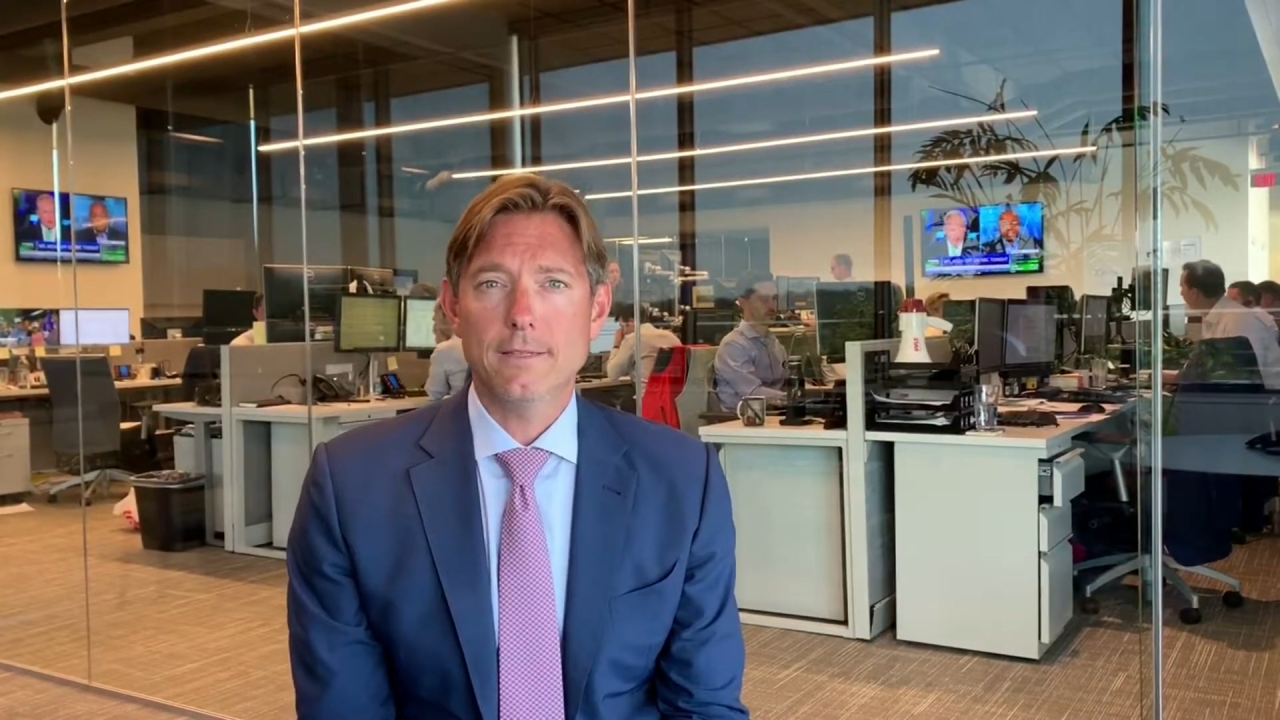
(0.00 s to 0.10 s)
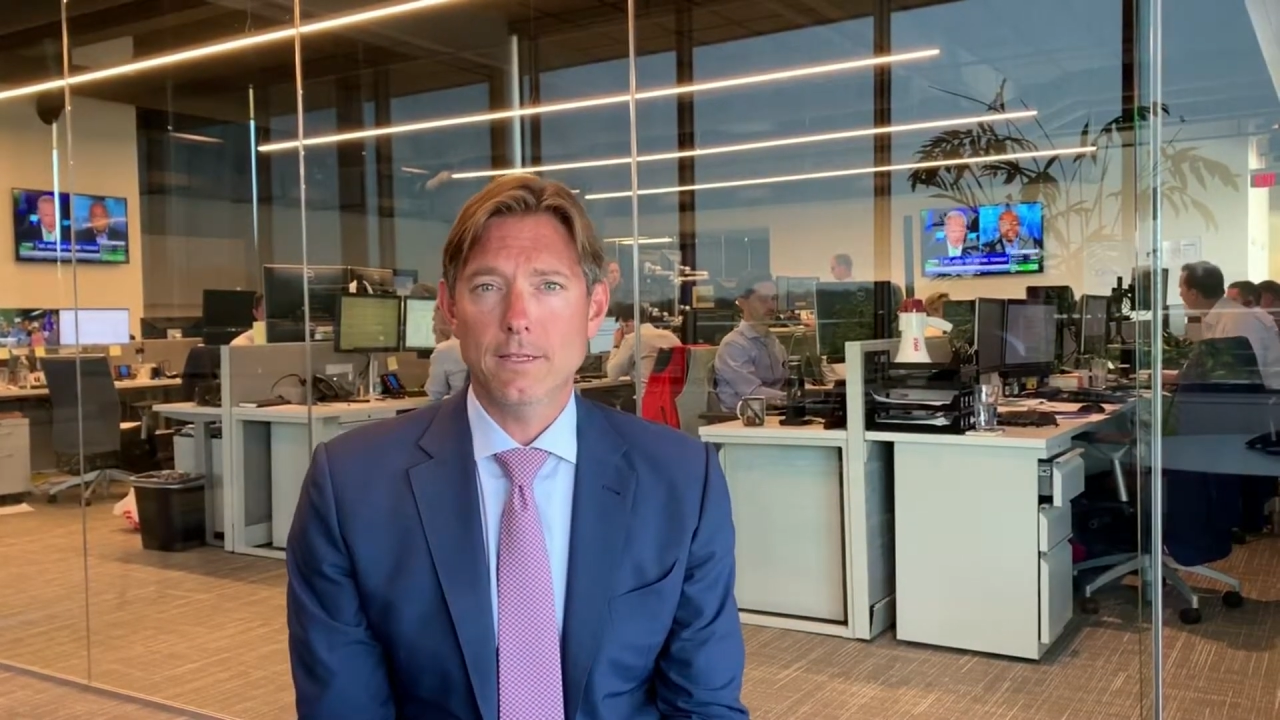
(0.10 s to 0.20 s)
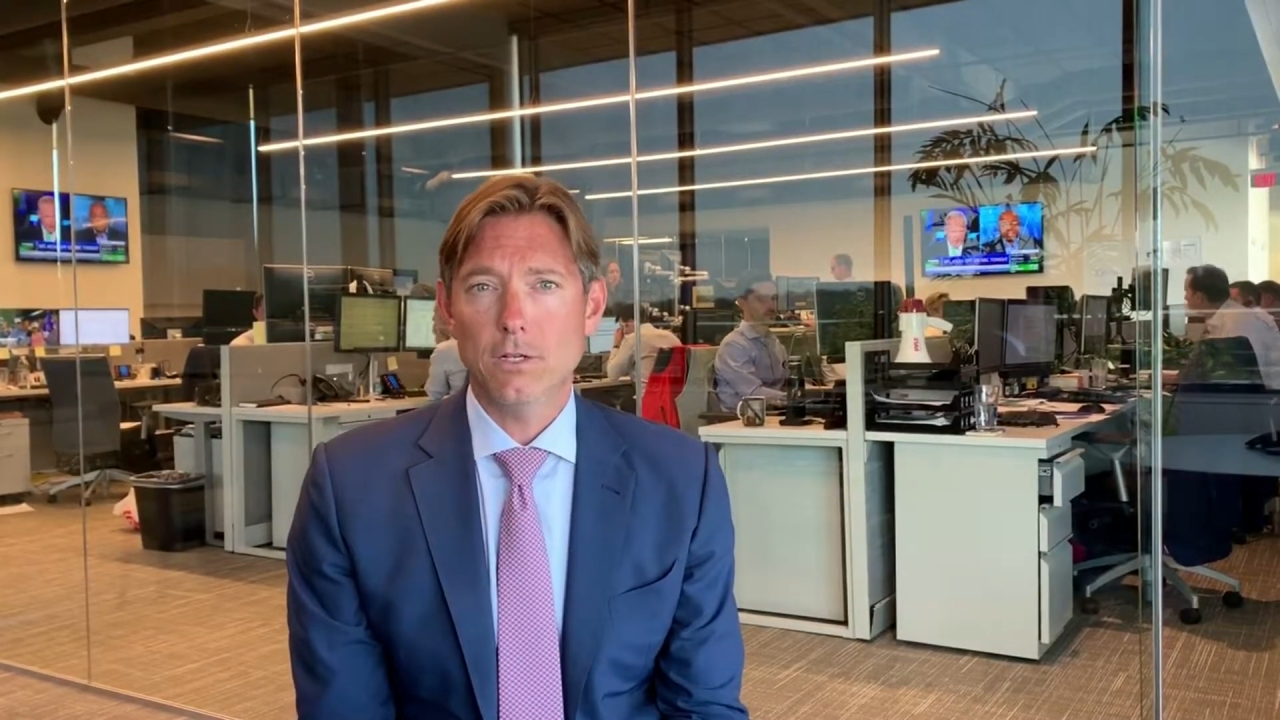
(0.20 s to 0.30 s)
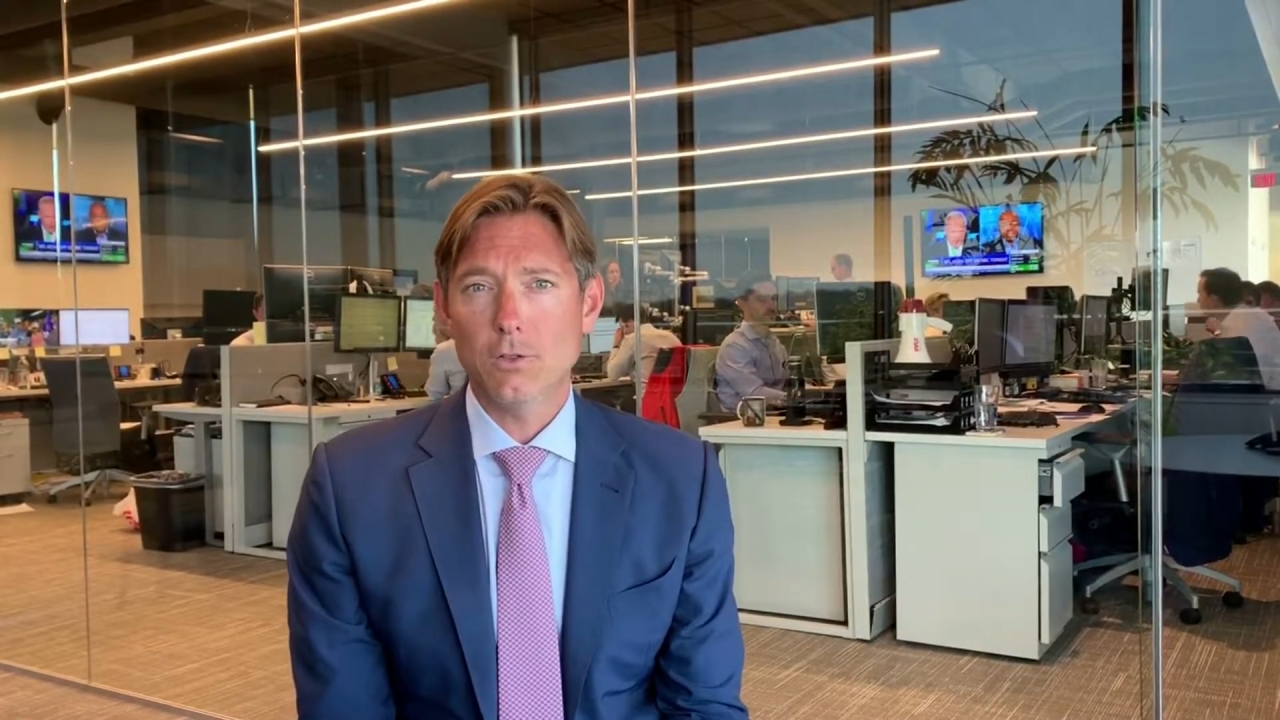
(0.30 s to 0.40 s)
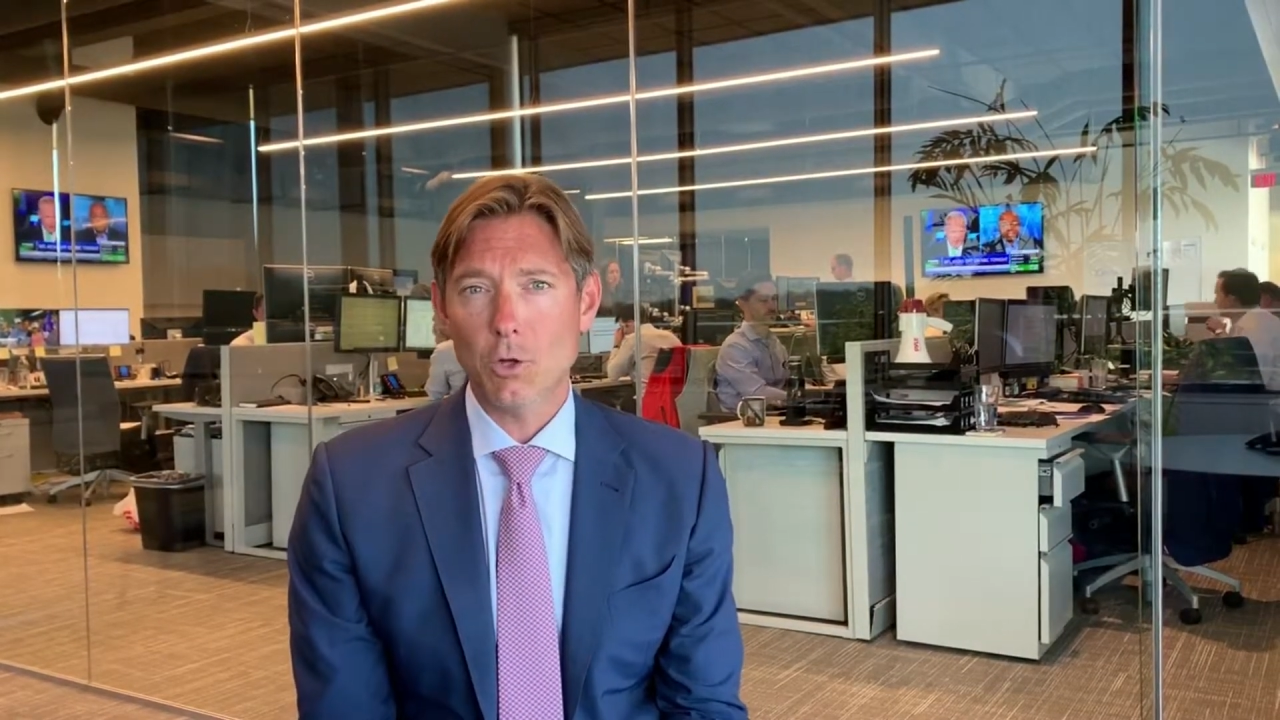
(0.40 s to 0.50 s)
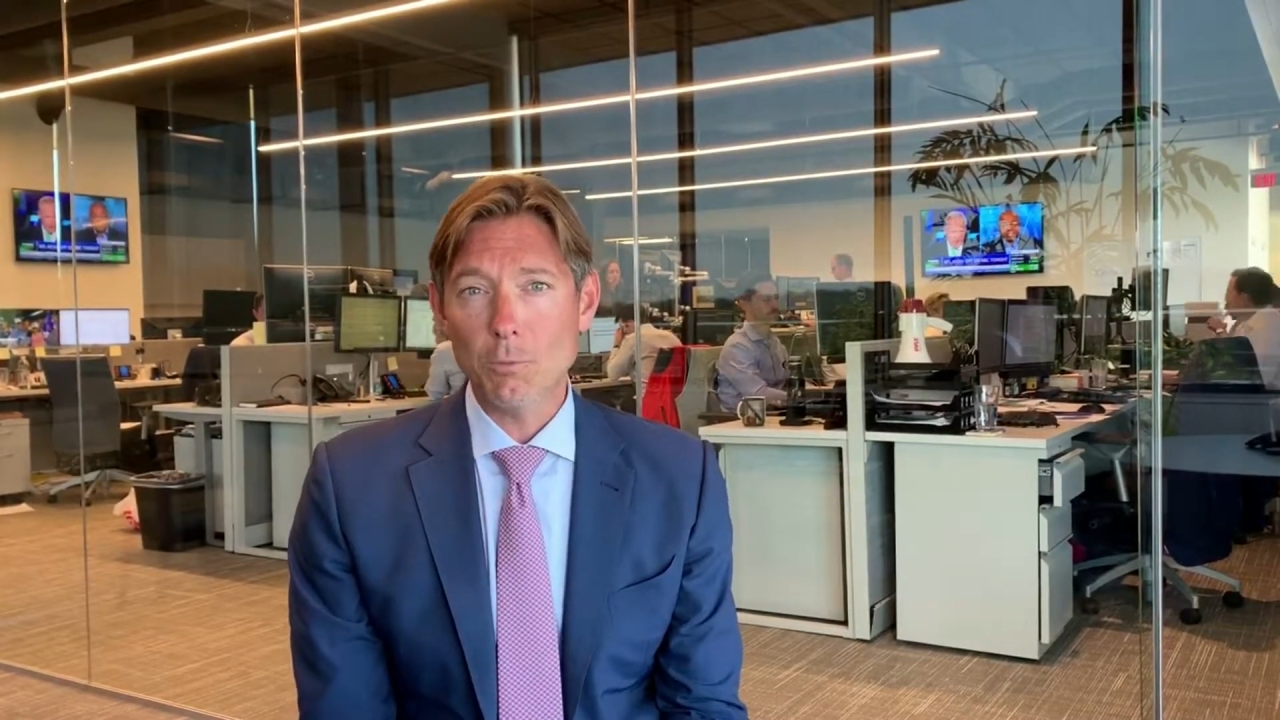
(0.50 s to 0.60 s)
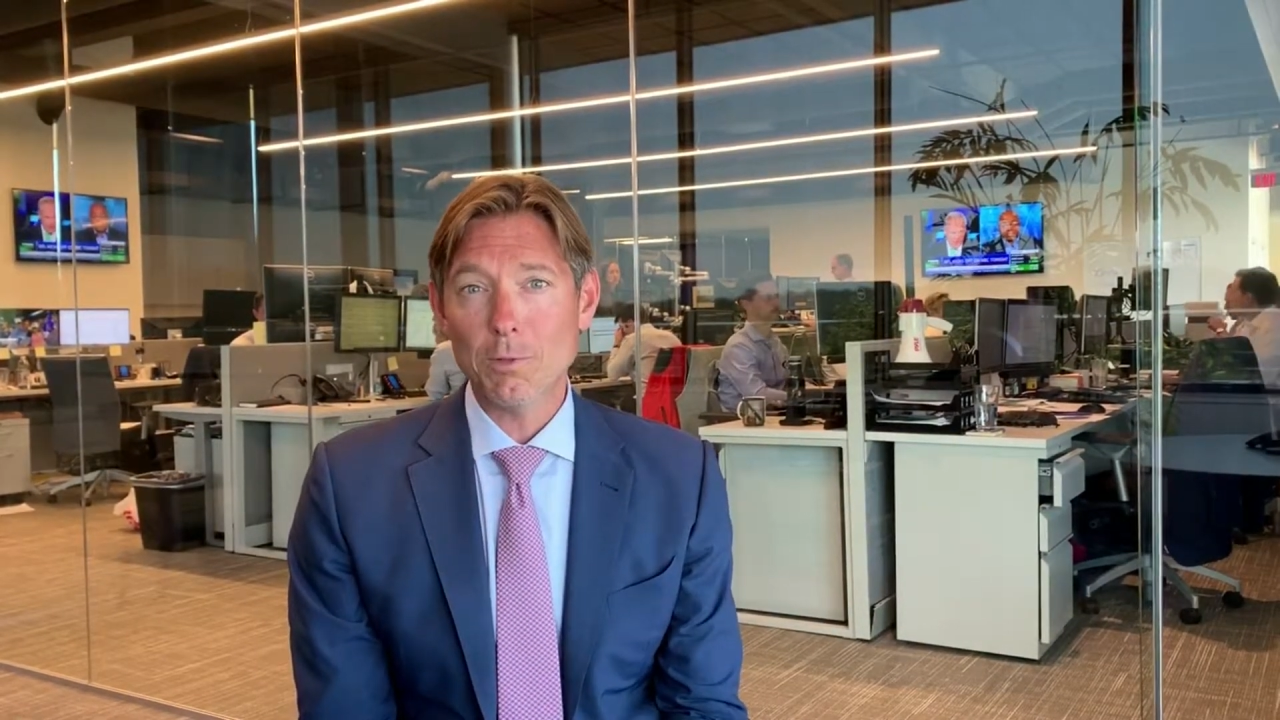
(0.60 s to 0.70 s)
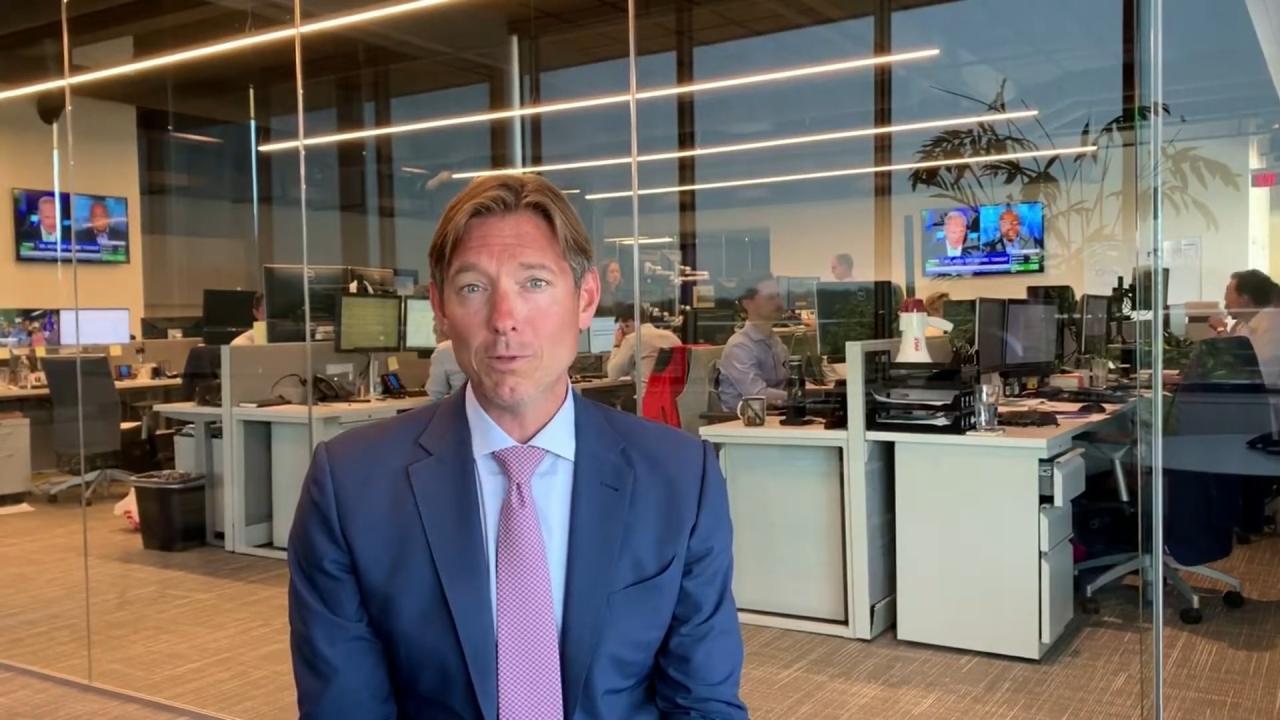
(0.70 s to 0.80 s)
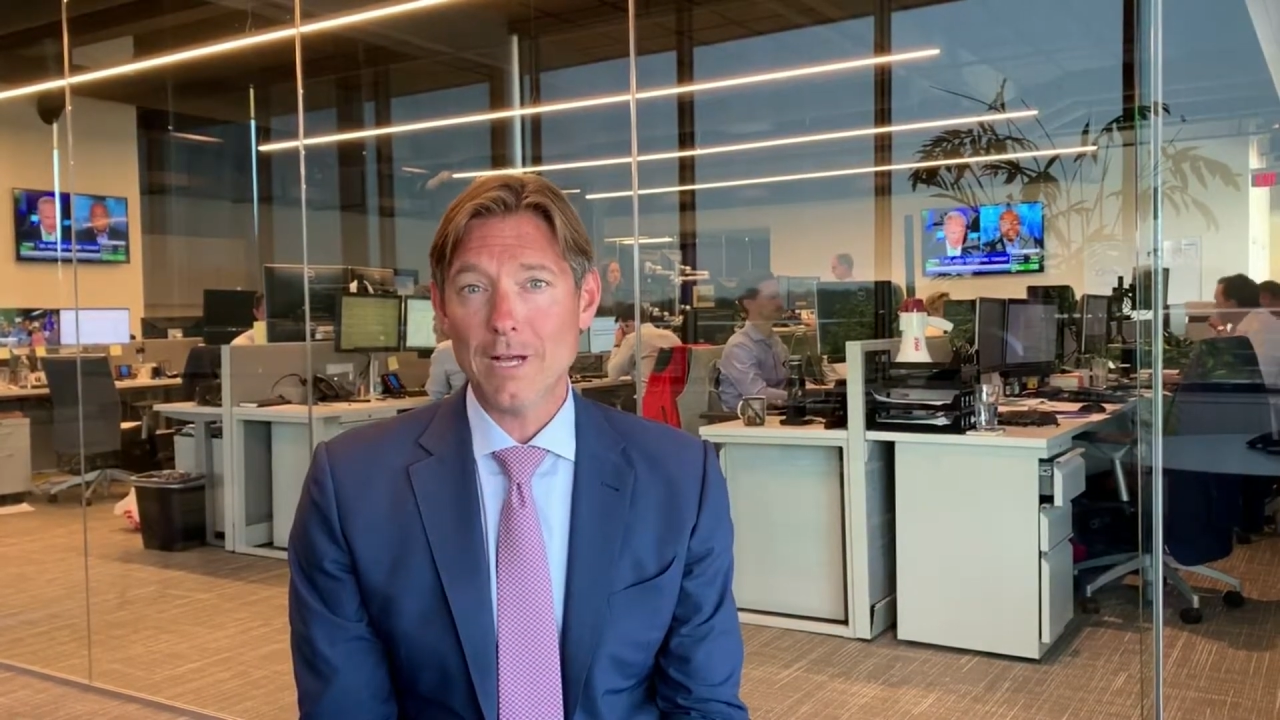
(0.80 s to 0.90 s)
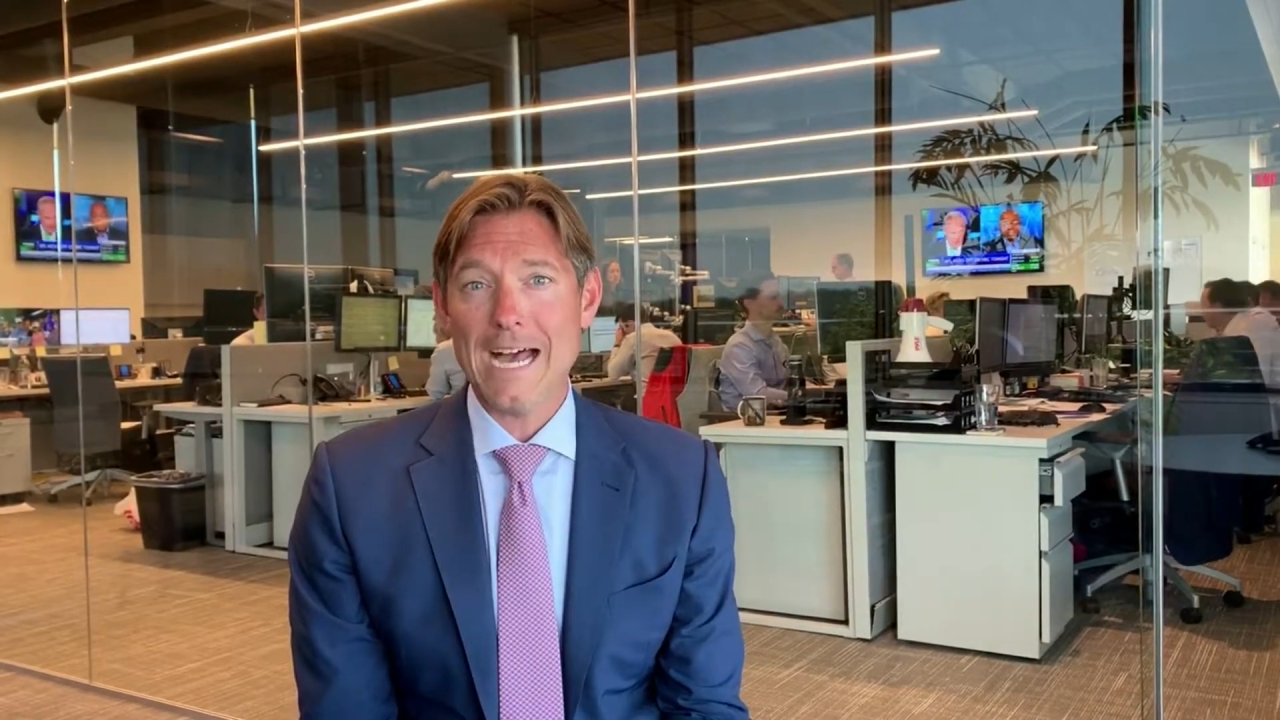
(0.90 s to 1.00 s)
the global